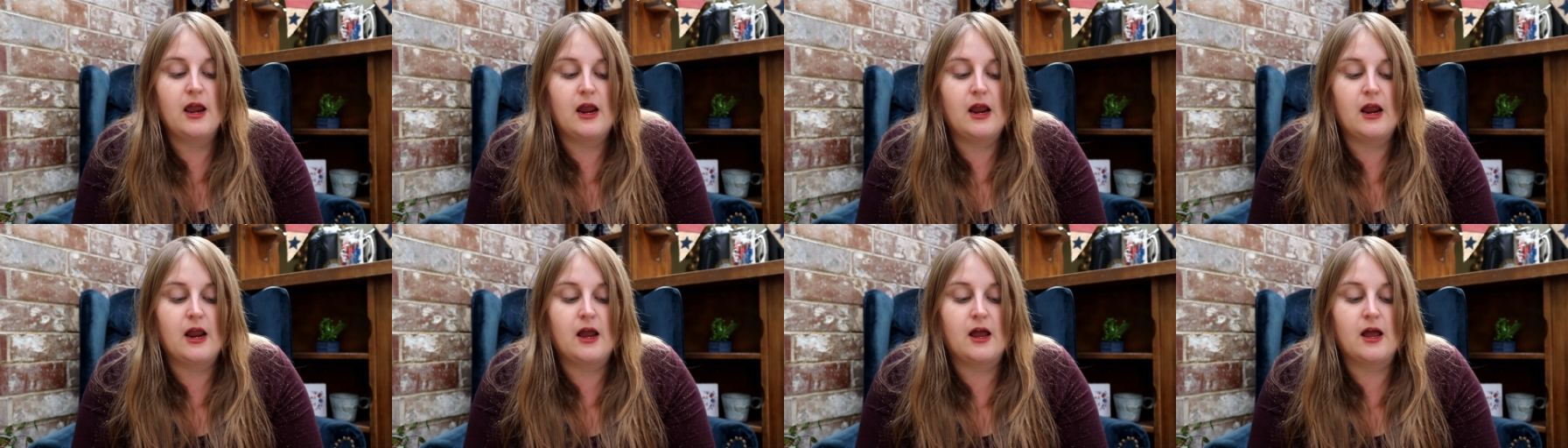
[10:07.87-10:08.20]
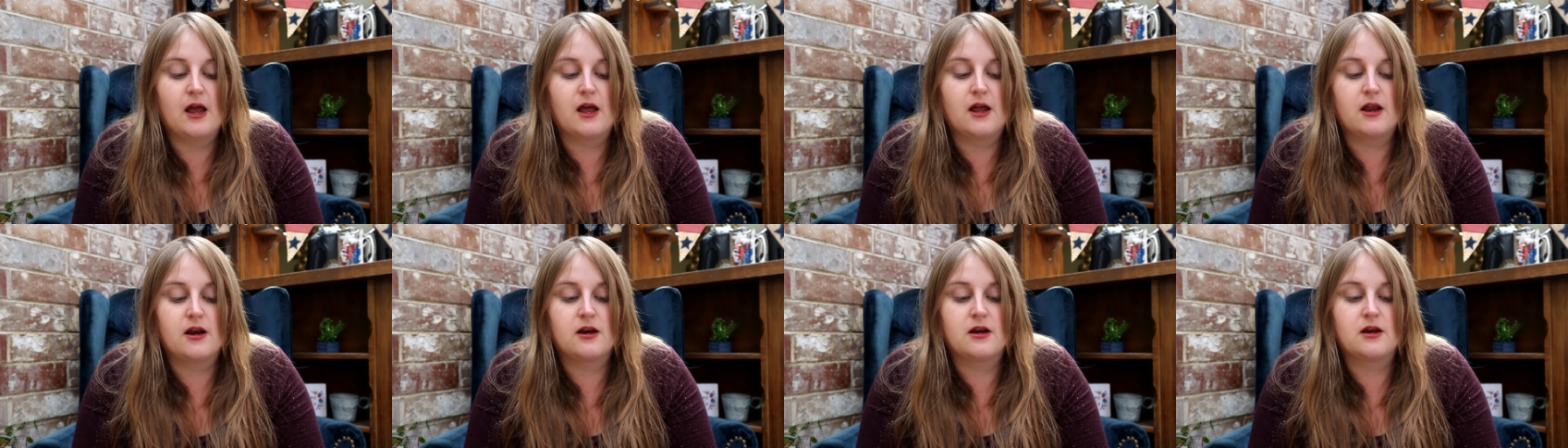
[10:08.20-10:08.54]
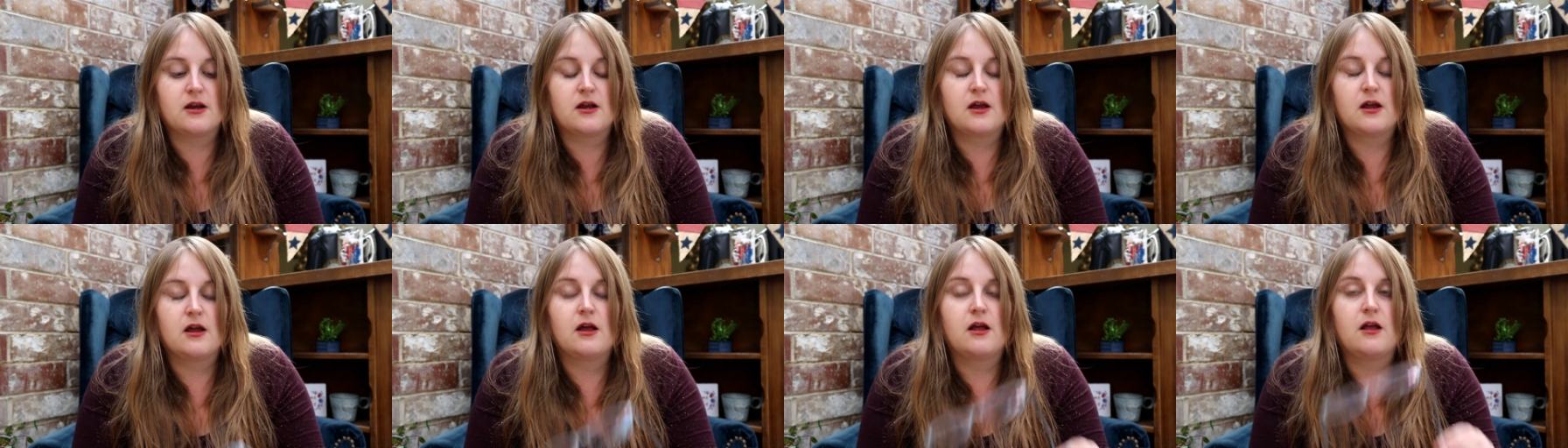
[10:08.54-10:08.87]

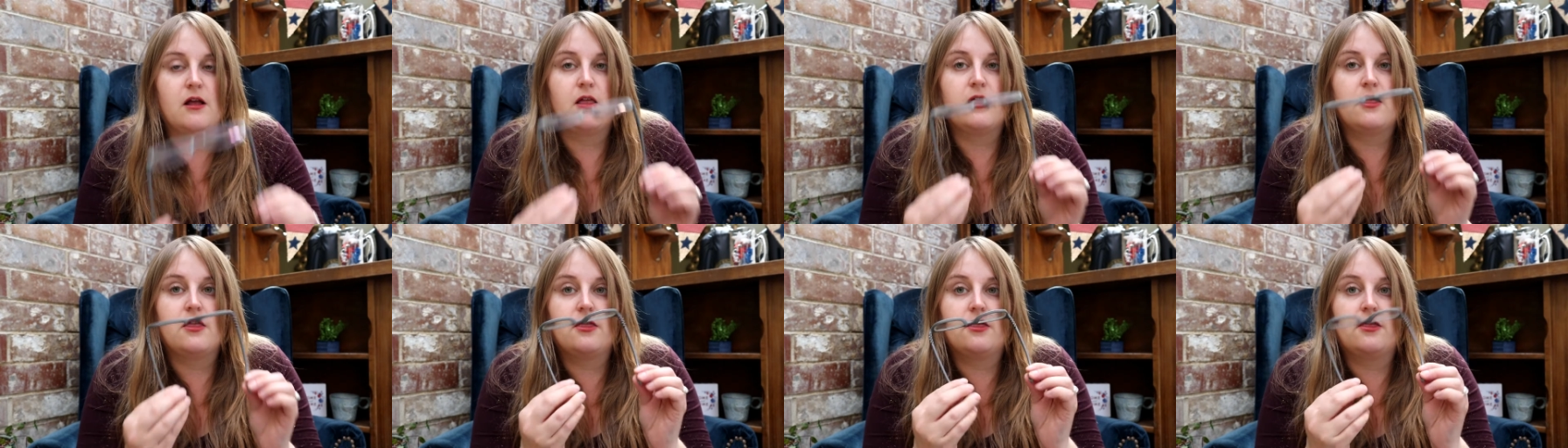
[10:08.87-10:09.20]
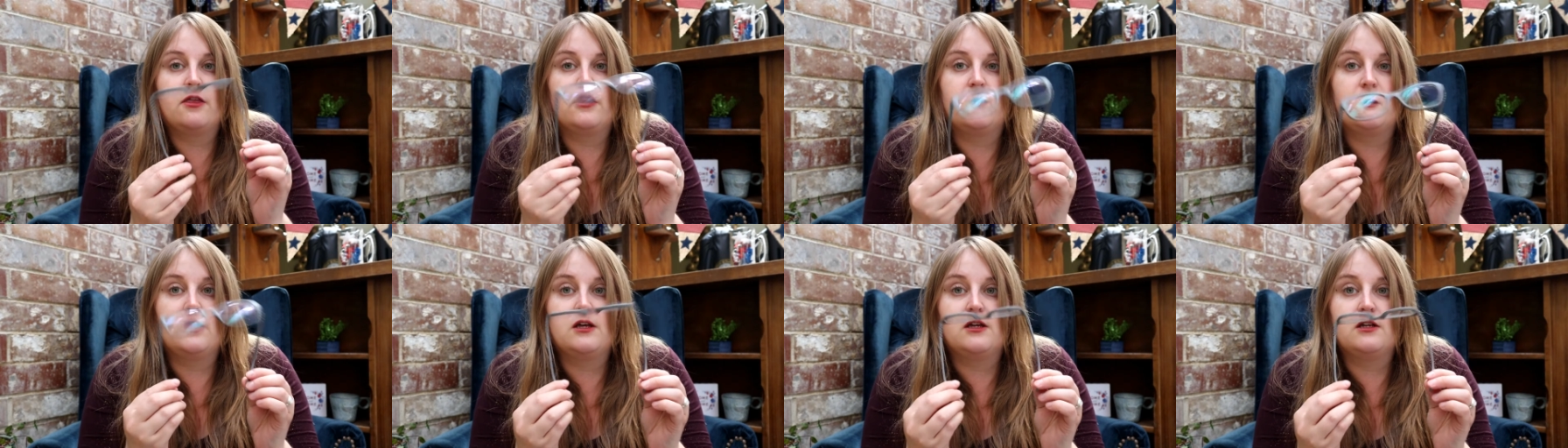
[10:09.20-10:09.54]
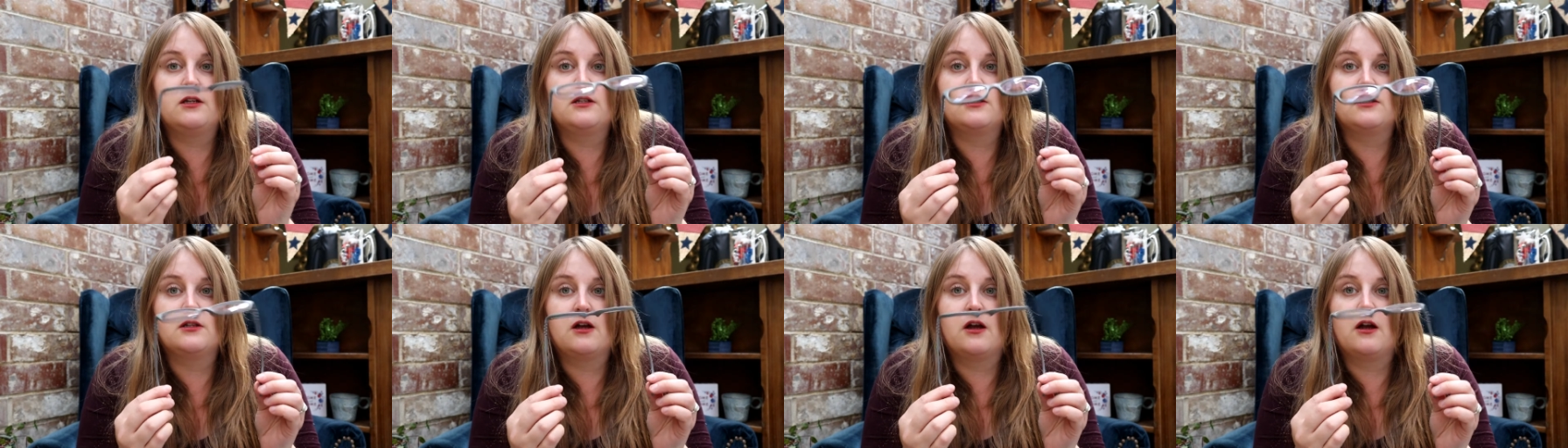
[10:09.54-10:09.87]
and
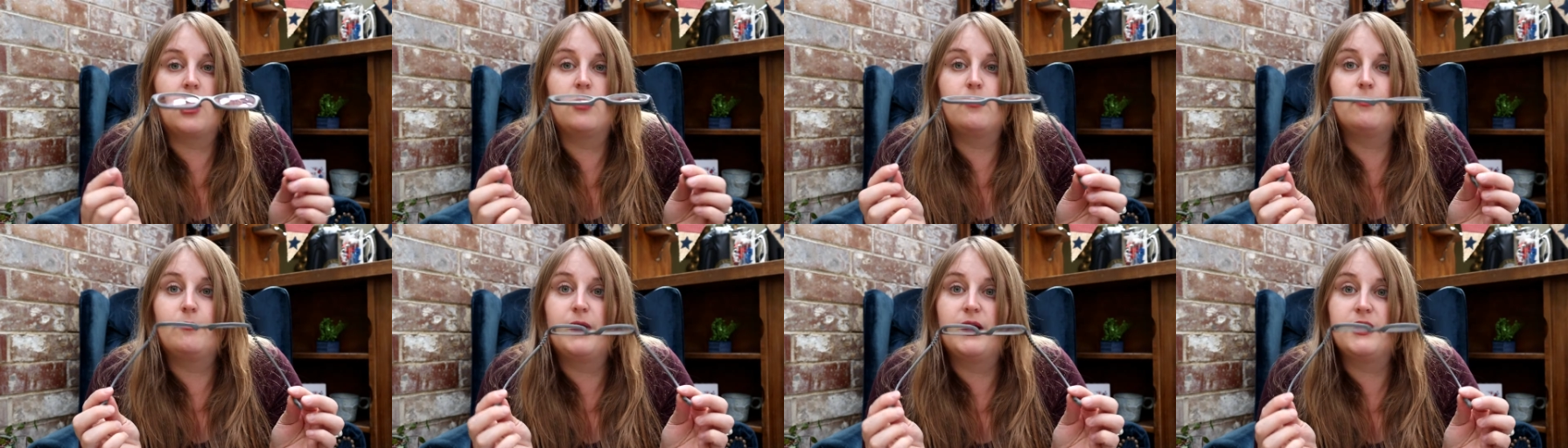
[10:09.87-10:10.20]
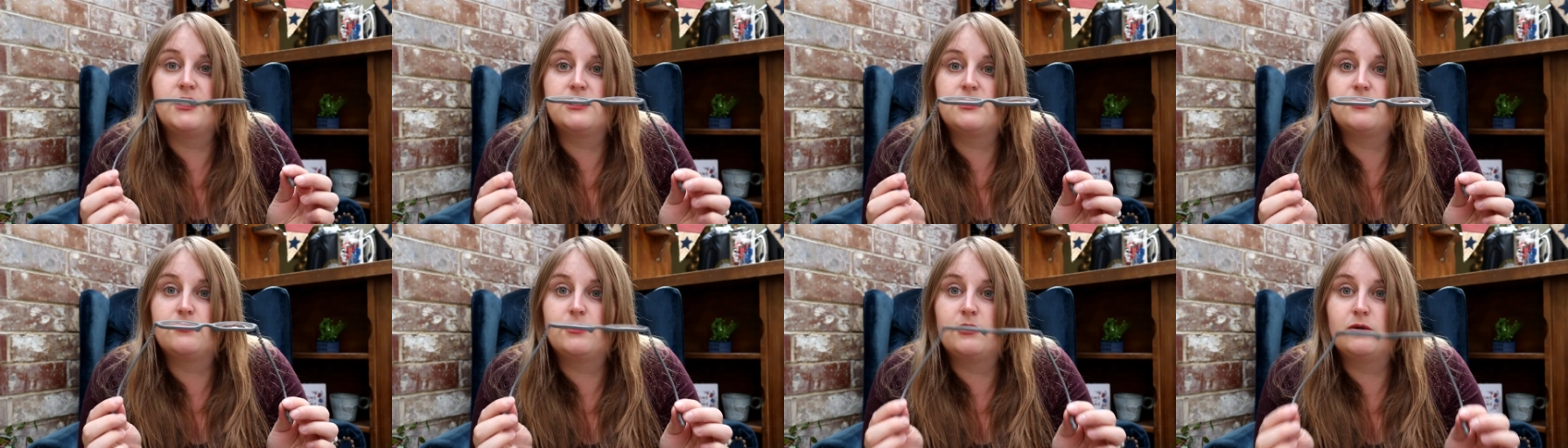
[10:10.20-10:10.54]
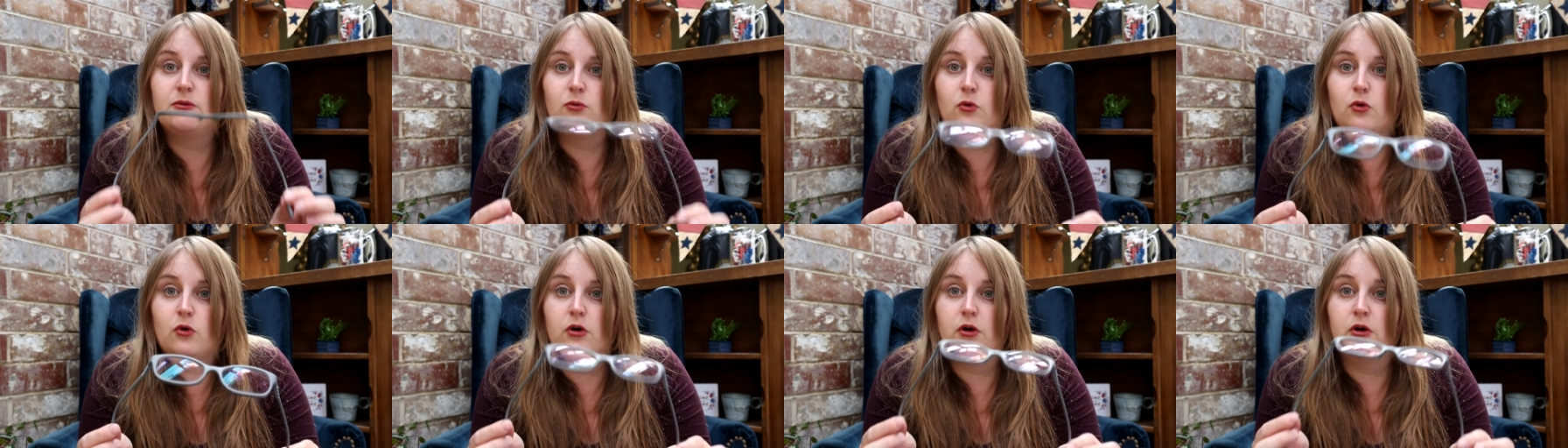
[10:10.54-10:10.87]
these are meant to
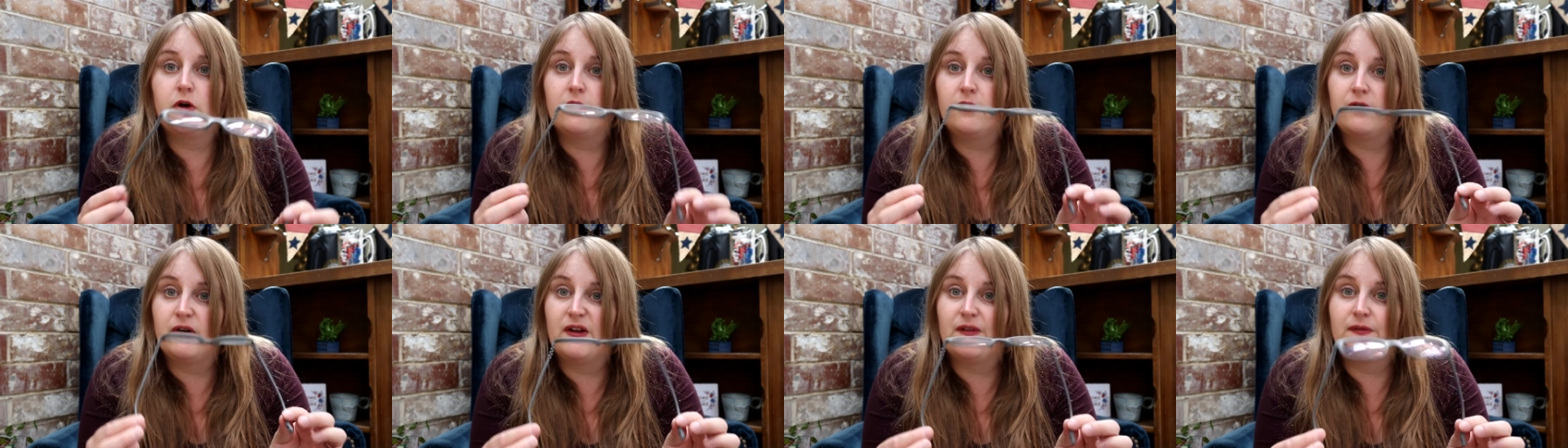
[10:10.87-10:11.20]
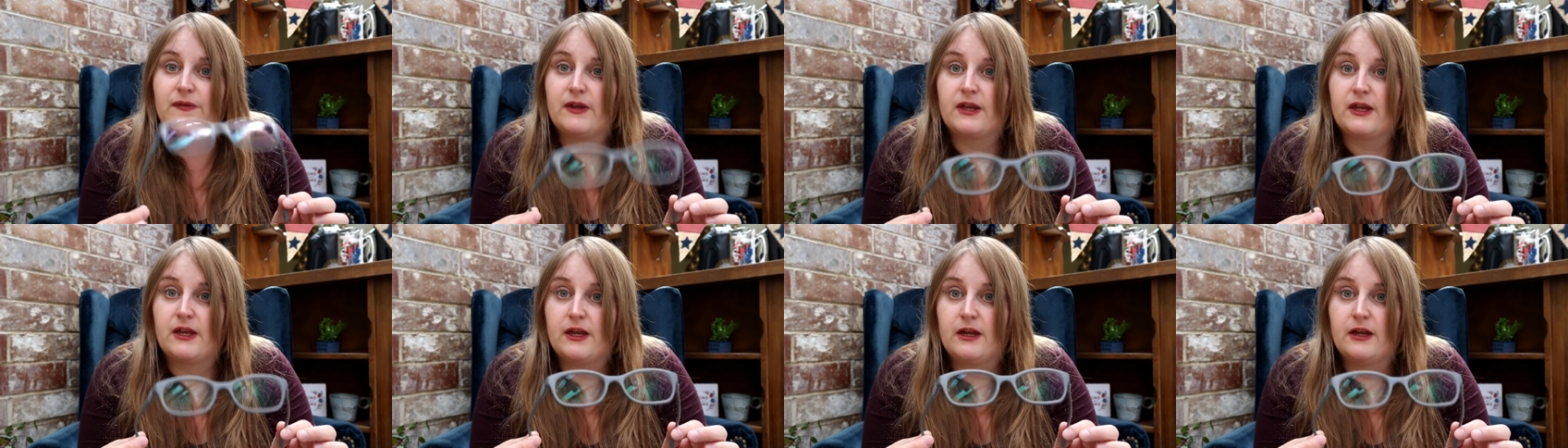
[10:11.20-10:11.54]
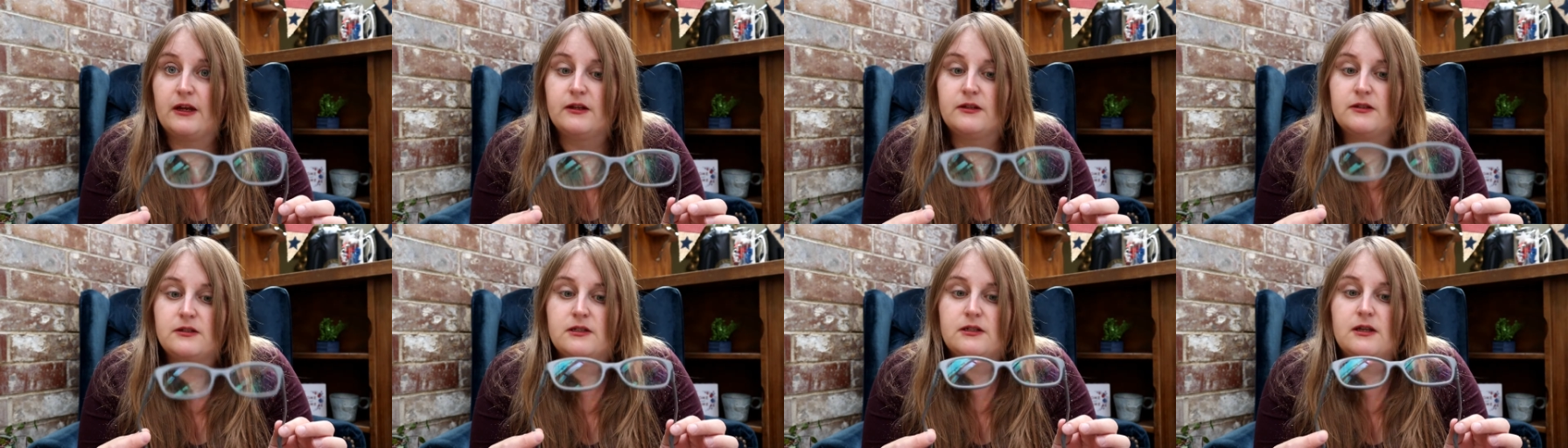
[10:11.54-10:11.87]
be worn around the
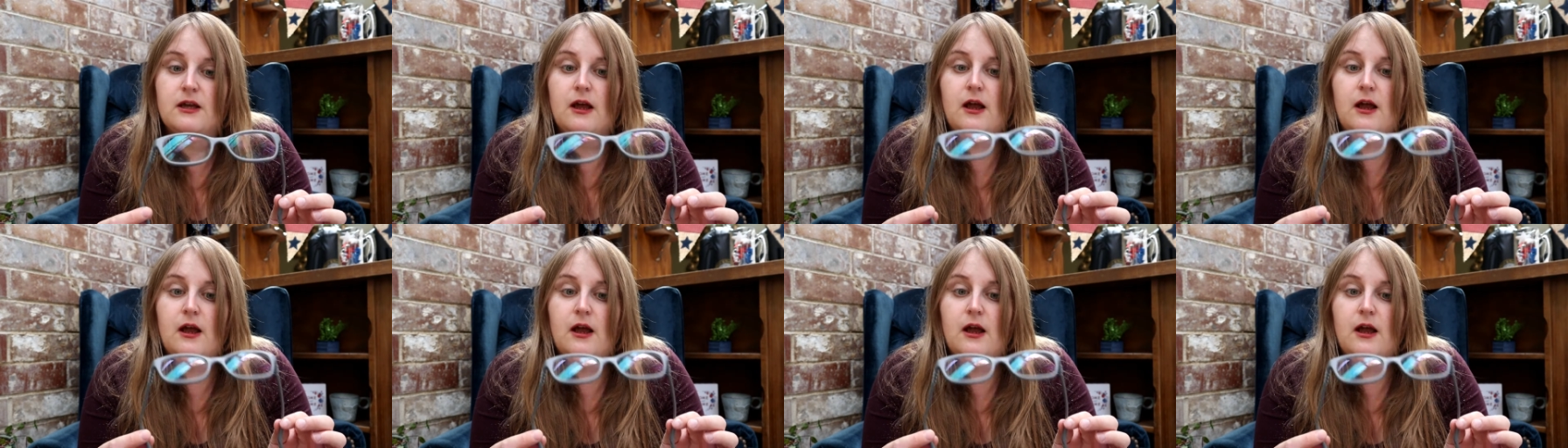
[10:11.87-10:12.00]
kids.